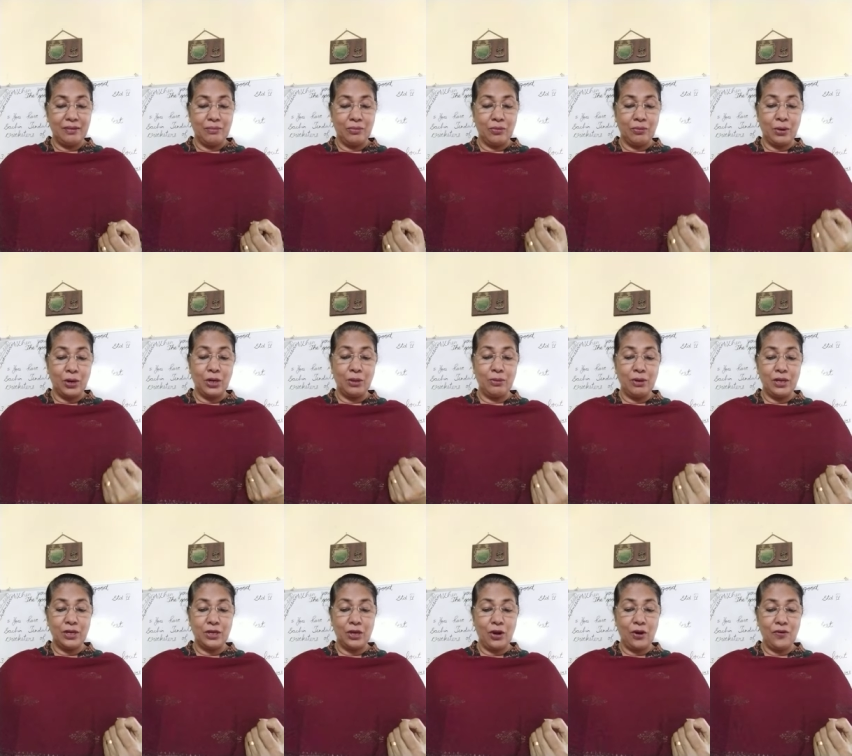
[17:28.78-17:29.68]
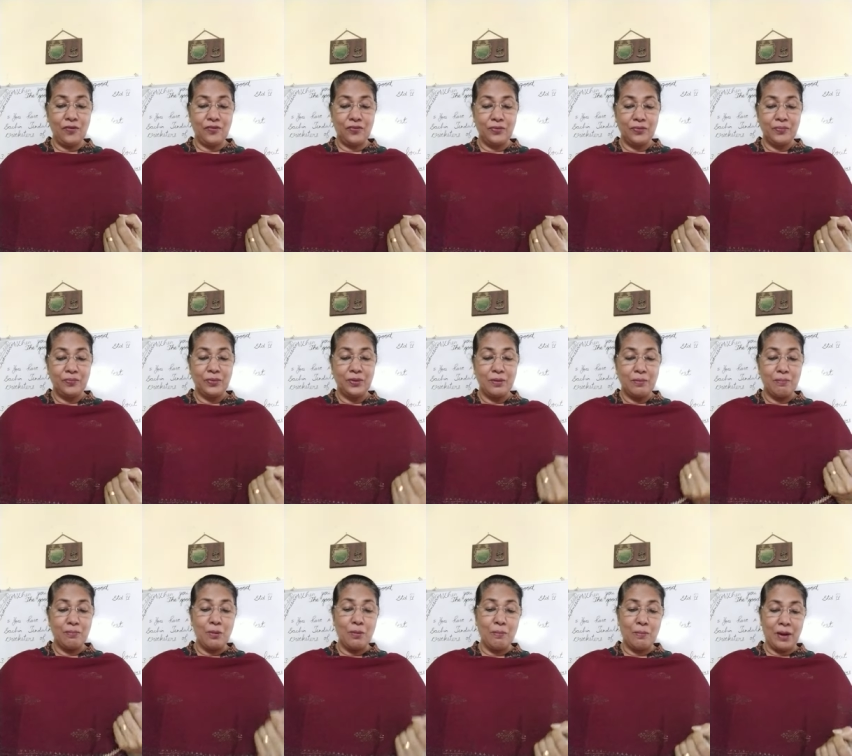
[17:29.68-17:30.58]
monument of
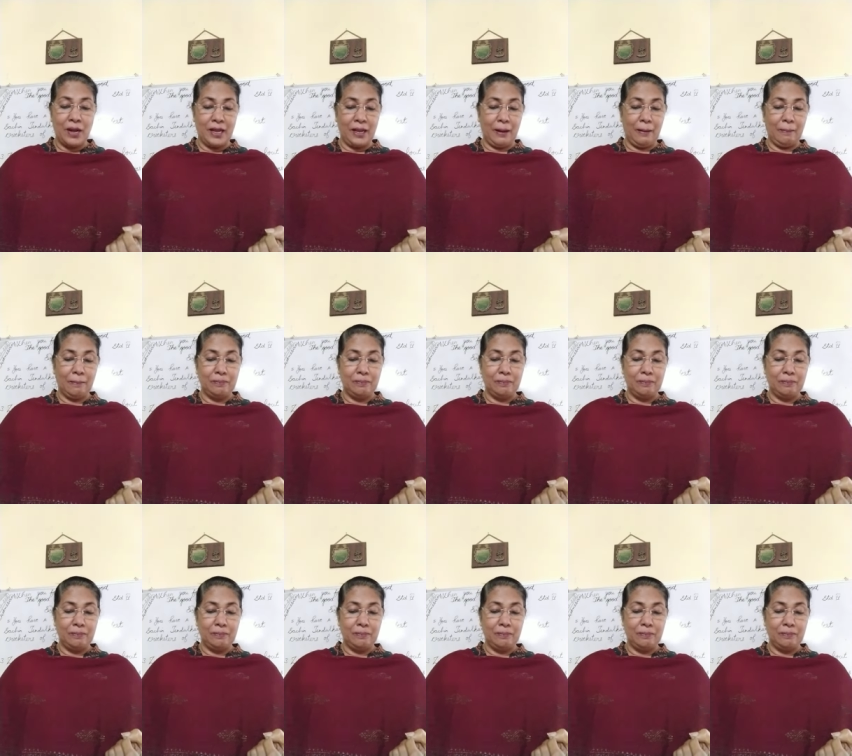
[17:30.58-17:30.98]
Mumbai.